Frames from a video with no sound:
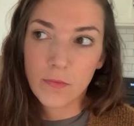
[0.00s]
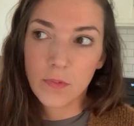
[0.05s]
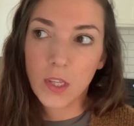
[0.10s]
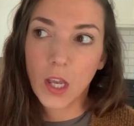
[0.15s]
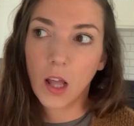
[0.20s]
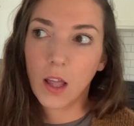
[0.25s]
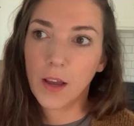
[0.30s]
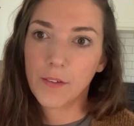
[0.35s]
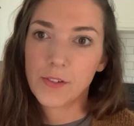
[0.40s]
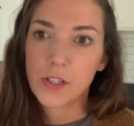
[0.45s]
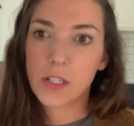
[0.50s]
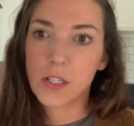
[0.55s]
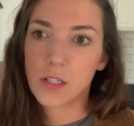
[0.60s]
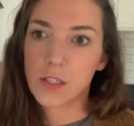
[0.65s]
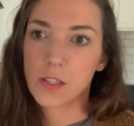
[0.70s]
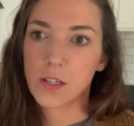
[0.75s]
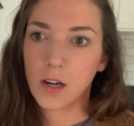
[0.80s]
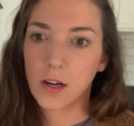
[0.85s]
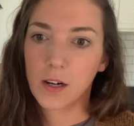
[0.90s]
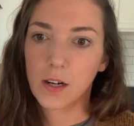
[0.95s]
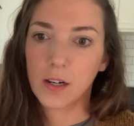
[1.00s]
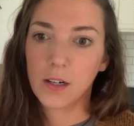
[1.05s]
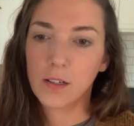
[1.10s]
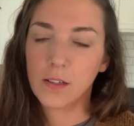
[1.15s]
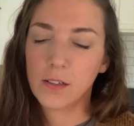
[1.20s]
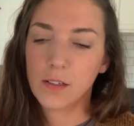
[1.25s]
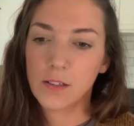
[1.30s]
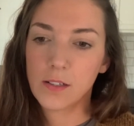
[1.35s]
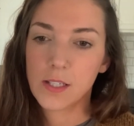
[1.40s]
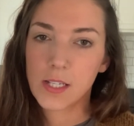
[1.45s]
I'll have to discard
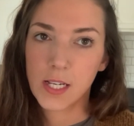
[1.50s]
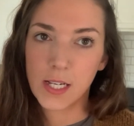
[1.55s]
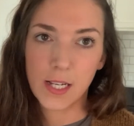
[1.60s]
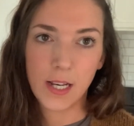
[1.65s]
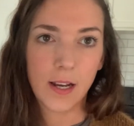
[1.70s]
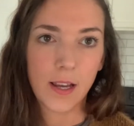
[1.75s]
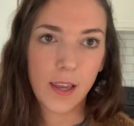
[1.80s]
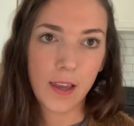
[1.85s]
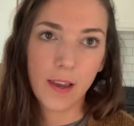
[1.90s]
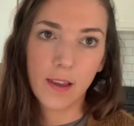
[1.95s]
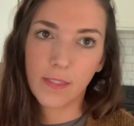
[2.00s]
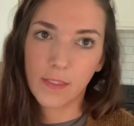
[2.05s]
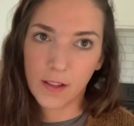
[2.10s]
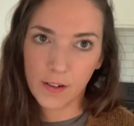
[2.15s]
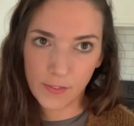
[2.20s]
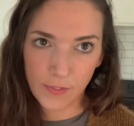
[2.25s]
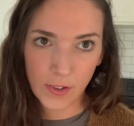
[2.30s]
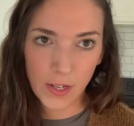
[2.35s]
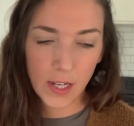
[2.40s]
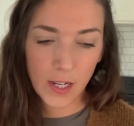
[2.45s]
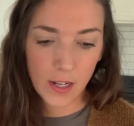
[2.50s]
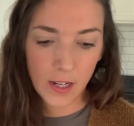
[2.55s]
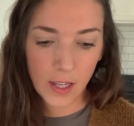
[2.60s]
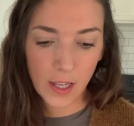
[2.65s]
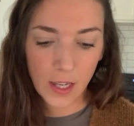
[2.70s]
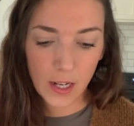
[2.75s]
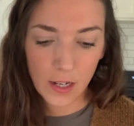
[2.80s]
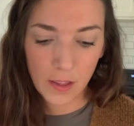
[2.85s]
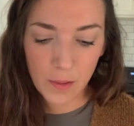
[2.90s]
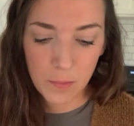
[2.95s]
tonight and then feed it
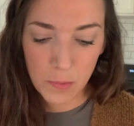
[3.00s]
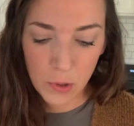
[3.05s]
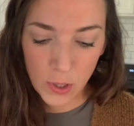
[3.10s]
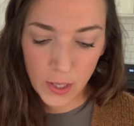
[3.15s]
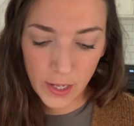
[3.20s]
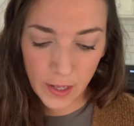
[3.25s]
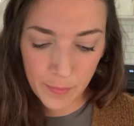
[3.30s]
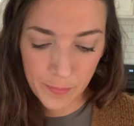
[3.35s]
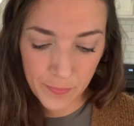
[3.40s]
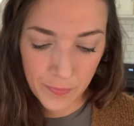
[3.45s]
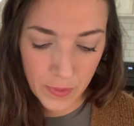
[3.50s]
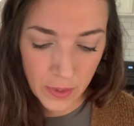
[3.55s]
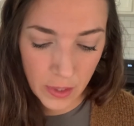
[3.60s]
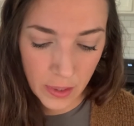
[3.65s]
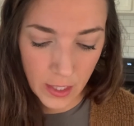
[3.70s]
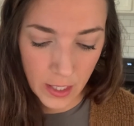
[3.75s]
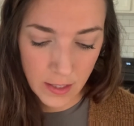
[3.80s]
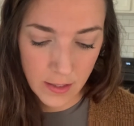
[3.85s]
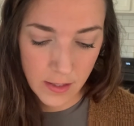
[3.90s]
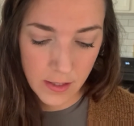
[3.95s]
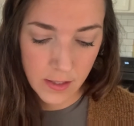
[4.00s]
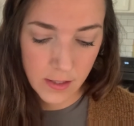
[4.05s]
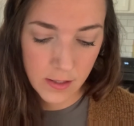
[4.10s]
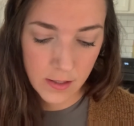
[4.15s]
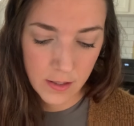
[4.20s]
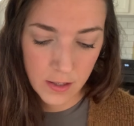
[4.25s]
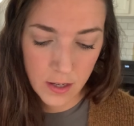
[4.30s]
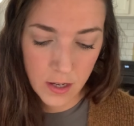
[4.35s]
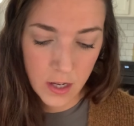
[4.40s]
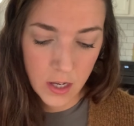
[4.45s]
again in the morning. That's
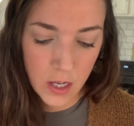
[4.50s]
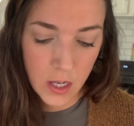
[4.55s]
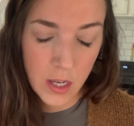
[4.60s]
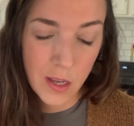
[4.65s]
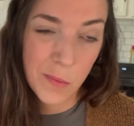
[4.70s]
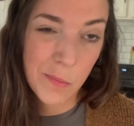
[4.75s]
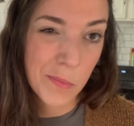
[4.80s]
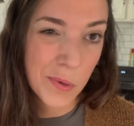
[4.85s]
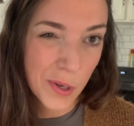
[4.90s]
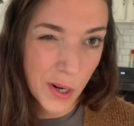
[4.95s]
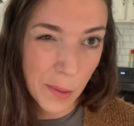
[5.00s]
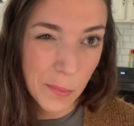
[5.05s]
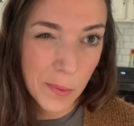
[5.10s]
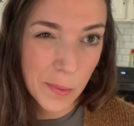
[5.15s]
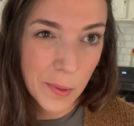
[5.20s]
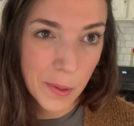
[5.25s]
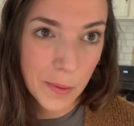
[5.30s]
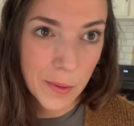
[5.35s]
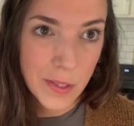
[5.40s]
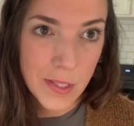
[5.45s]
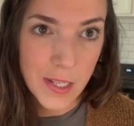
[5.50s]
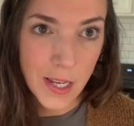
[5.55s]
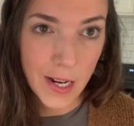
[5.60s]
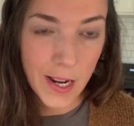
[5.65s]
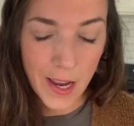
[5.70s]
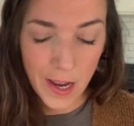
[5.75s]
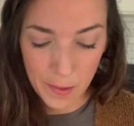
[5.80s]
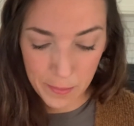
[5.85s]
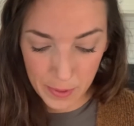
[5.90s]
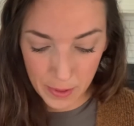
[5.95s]
probably what's gonna
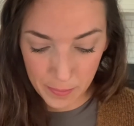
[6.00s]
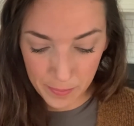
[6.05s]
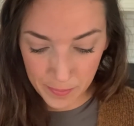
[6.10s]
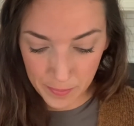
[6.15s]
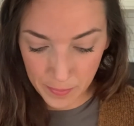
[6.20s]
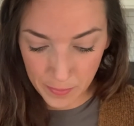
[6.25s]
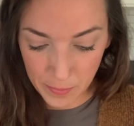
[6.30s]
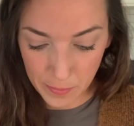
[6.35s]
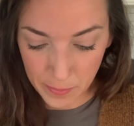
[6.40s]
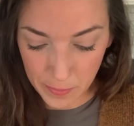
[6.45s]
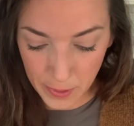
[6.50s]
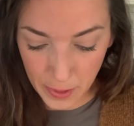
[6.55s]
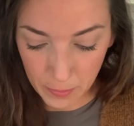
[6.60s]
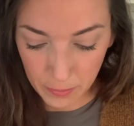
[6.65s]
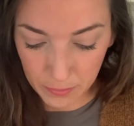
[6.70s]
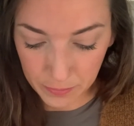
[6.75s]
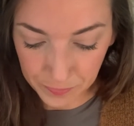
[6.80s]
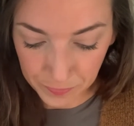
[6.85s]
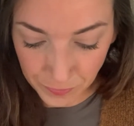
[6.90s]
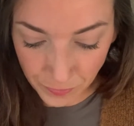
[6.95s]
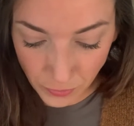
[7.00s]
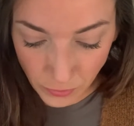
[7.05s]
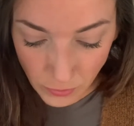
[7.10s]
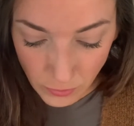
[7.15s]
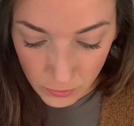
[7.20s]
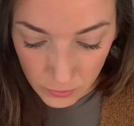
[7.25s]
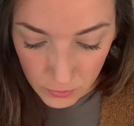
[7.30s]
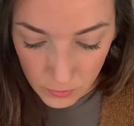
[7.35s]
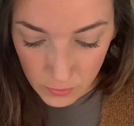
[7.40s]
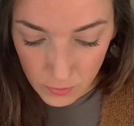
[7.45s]
happen. But
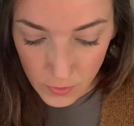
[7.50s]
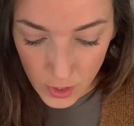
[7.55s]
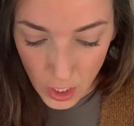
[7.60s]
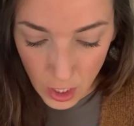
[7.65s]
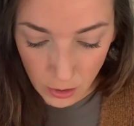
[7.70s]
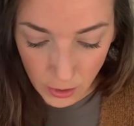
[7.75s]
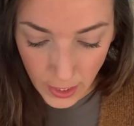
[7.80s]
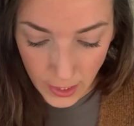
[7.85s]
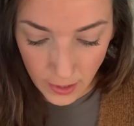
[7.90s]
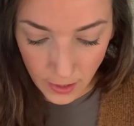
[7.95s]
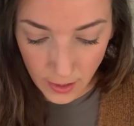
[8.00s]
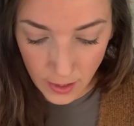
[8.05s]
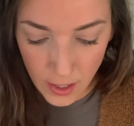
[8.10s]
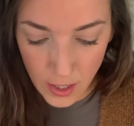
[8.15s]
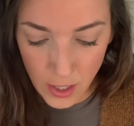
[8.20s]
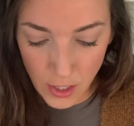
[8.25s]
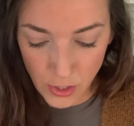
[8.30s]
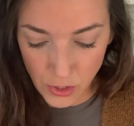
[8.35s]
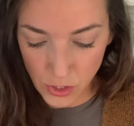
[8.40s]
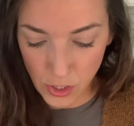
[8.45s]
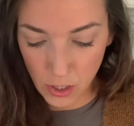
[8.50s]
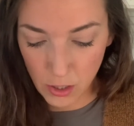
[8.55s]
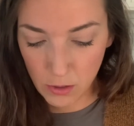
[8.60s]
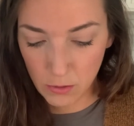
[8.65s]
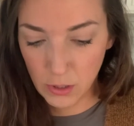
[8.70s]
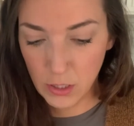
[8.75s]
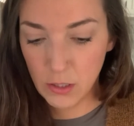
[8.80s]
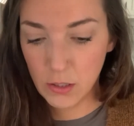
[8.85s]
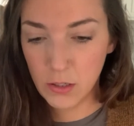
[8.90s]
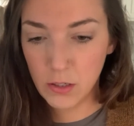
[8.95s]
okay,
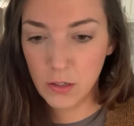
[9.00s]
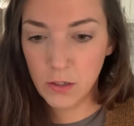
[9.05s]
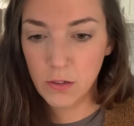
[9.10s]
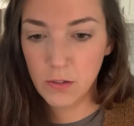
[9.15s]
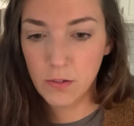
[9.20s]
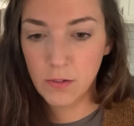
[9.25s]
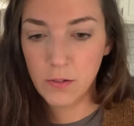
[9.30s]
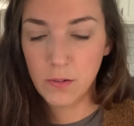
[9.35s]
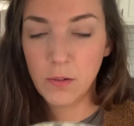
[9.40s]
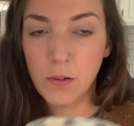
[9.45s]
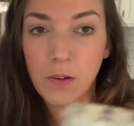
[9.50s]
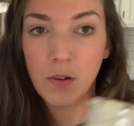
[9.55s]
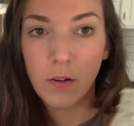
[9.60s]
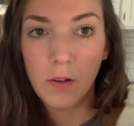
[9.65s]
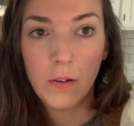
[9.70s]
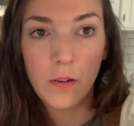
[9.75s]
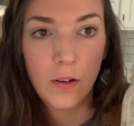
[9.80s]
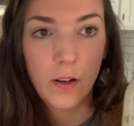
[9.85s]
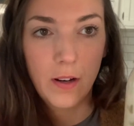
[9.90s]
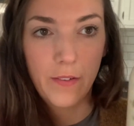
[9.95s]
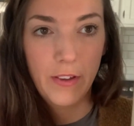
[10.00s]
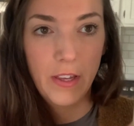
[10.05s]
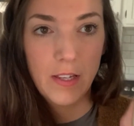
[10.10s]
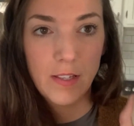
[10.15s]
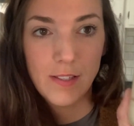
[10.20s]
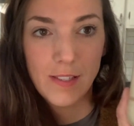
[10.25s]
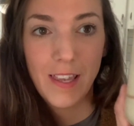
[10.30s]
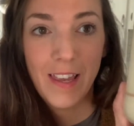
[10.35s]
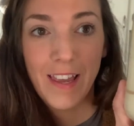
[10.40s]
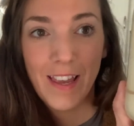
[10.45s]
so
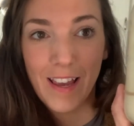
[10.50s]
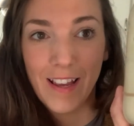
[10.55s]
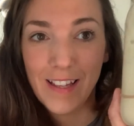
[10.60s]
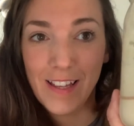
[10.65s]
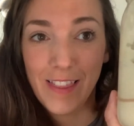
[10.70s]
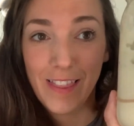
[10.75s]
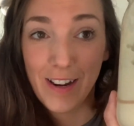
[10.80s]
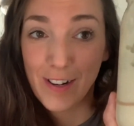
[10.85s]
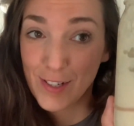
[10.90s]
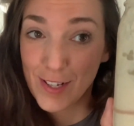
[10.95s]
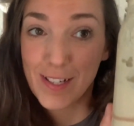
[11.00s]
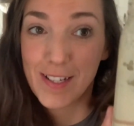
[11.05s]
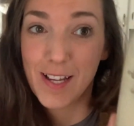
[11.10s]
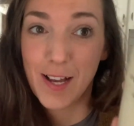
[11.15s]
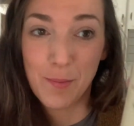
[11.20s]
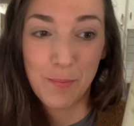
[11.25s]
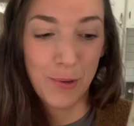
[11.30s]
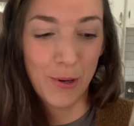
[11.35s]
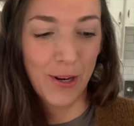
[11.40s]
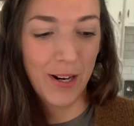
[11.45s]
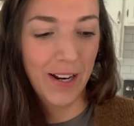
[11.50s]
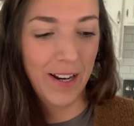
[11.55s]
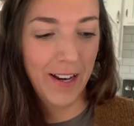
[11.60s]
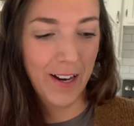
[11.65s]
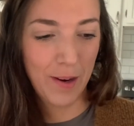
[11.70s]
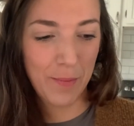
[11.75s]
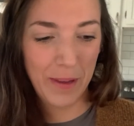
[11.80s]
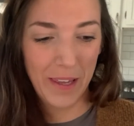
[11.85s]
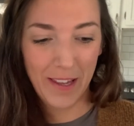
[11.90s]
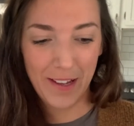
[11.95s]
obviously there's a ton more in
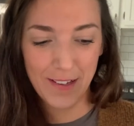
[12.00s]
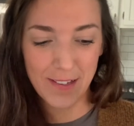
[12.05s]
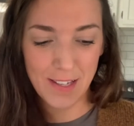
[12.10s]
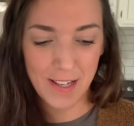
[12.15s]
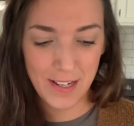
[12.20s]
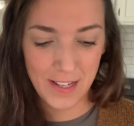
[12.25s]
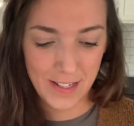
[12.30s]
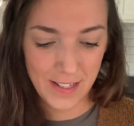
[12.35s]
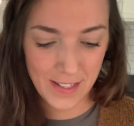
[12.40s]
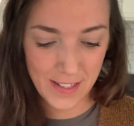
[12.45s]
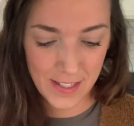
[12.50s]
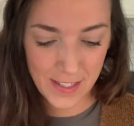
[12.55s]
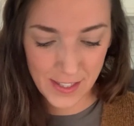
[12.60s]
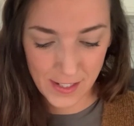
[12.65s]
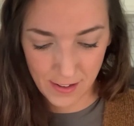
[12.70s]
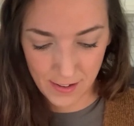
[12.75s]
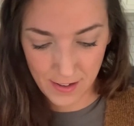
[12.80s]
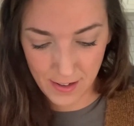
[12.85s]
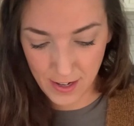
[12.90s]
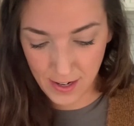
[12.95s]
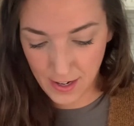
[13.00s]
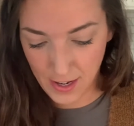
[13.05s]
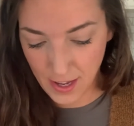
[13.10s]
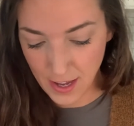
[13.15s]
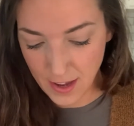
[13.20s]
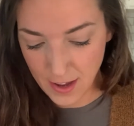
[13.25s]
here because I didn't discard any.